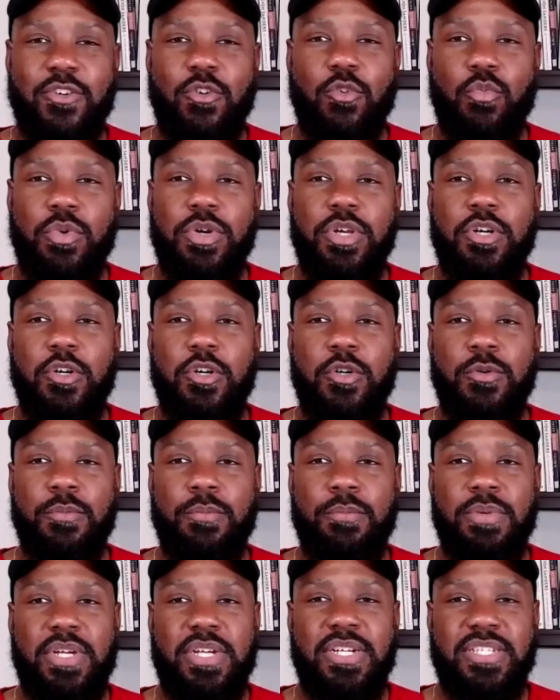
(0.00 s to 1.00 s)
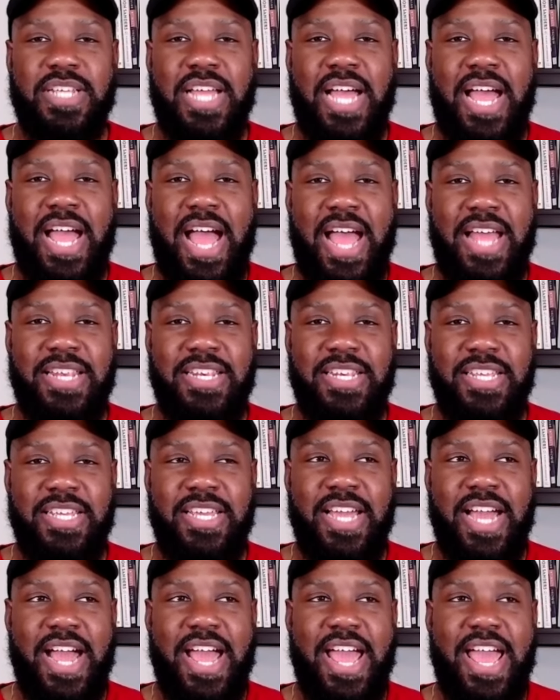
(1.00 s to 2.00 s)
so real, because I
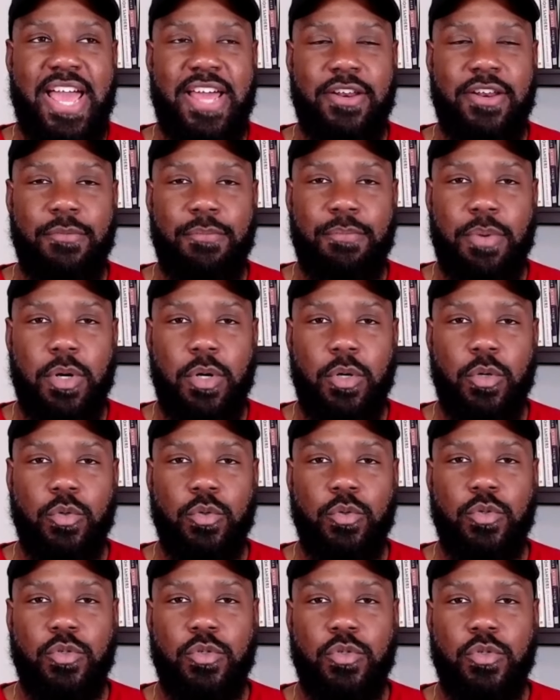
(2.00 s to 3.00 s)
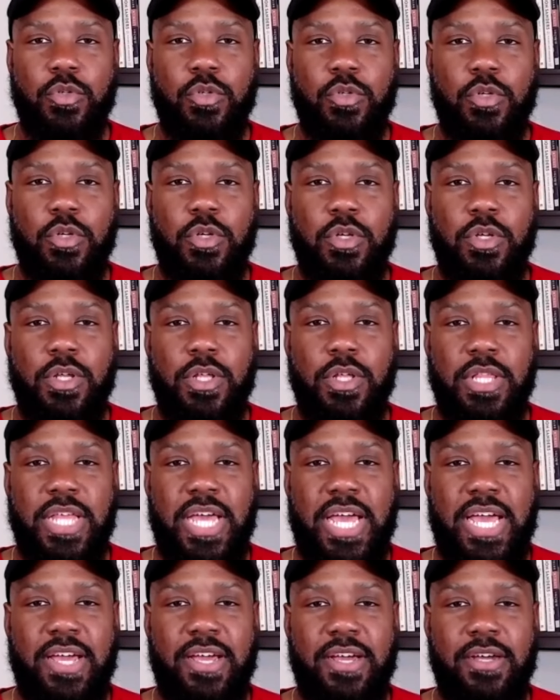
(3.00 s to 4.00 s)
had a post
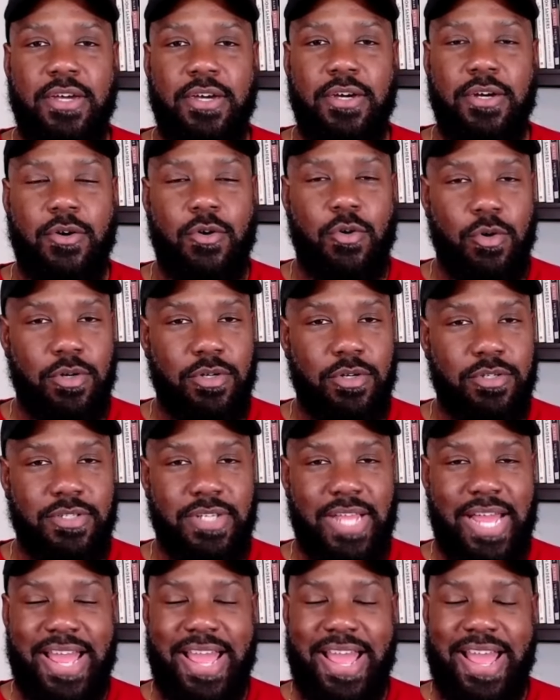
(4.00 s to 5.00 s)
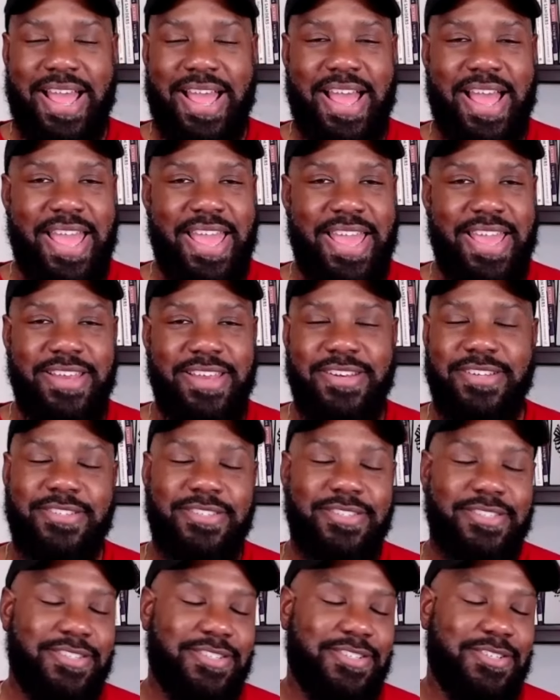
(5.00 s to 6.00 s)
that, of course, I had, and this
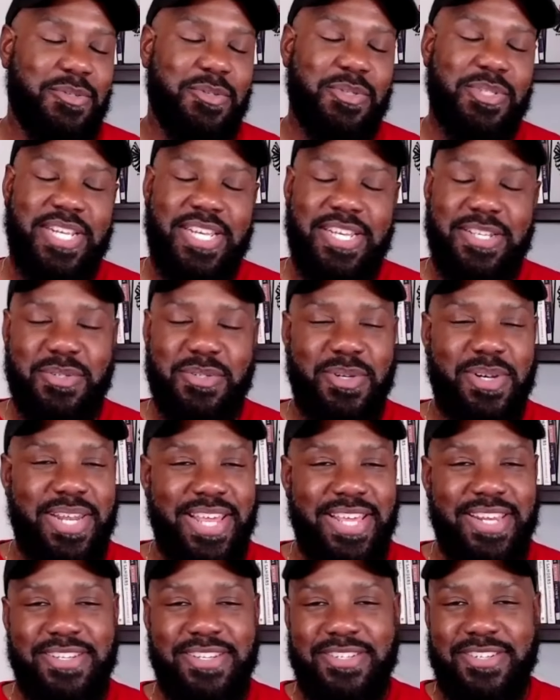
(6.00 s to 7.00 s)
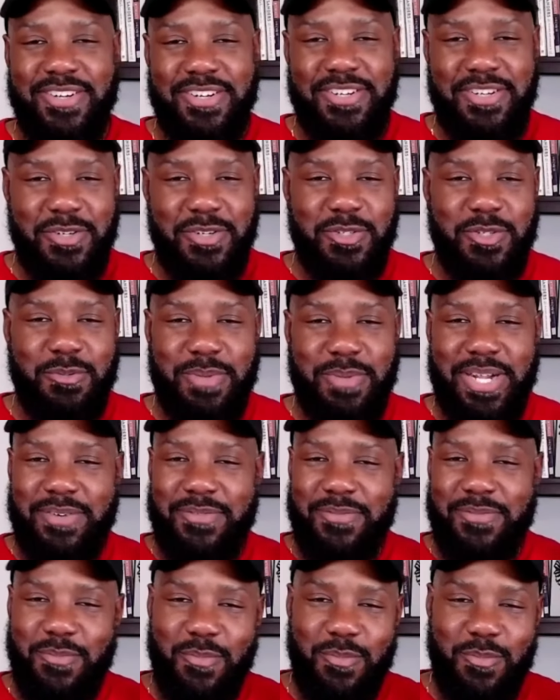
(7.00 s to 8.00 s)
isn't no shade to the ladies, y'all know, to my
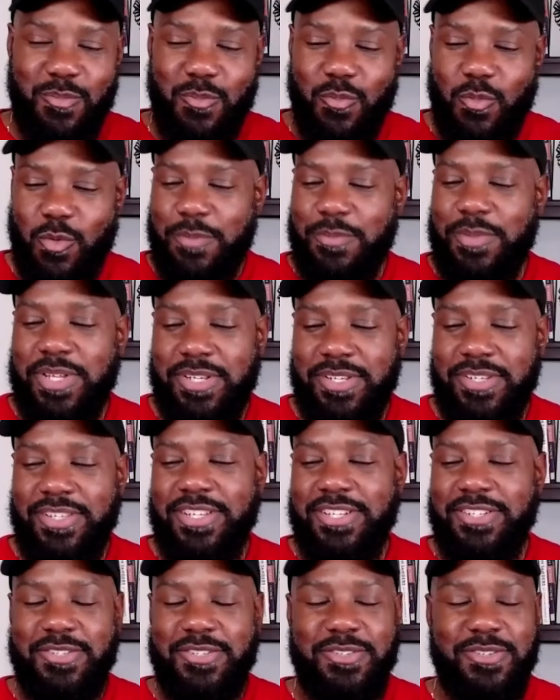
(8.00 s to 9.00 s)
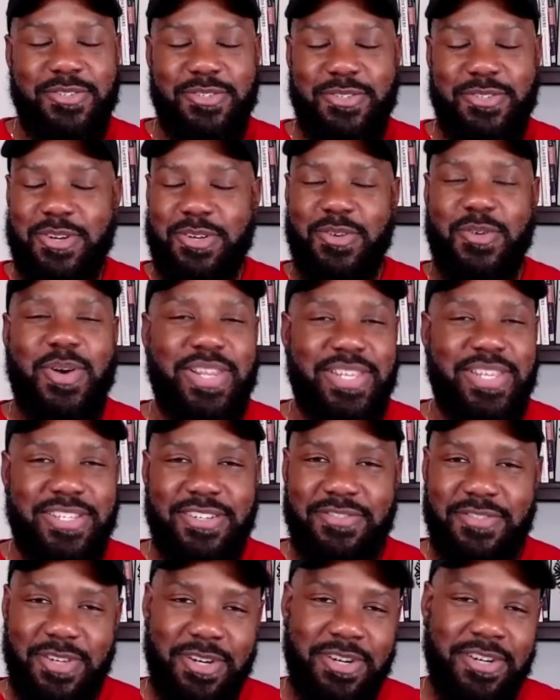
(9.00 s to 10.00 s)
women listeners, y'all know I
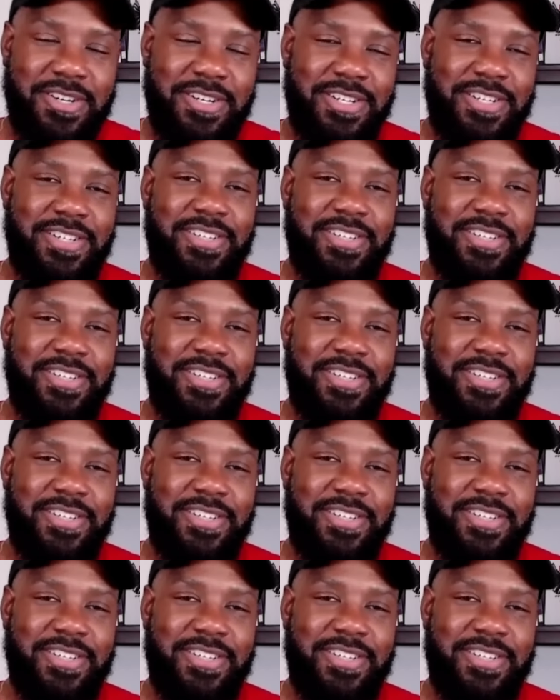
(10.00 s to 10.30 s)
love y'all.